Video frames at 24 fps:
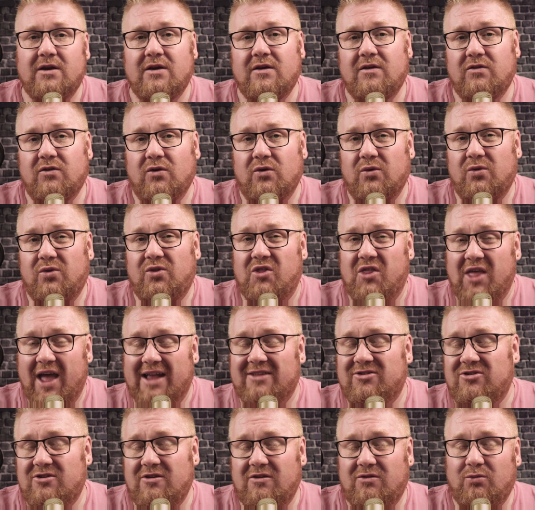So
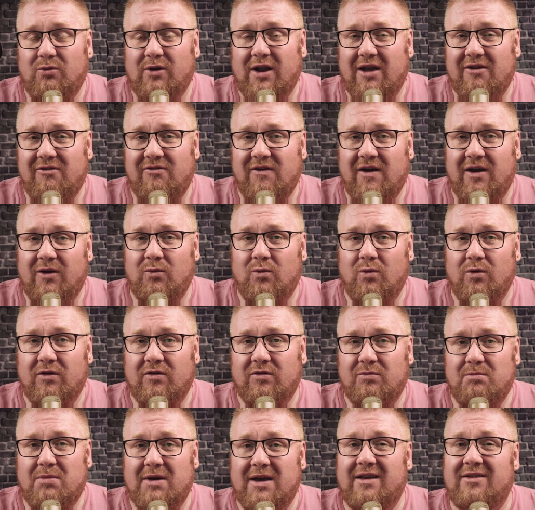that's just what I find
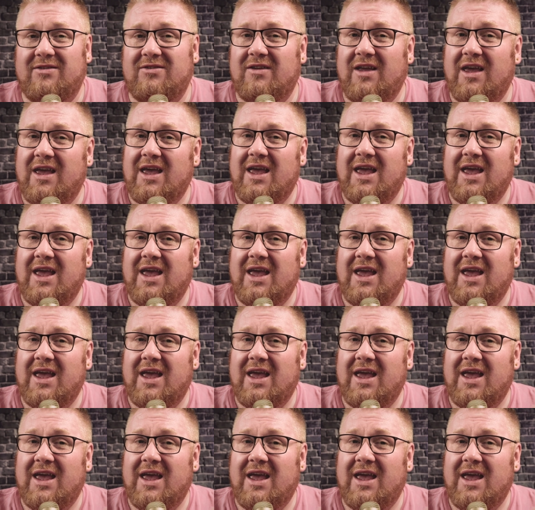works best.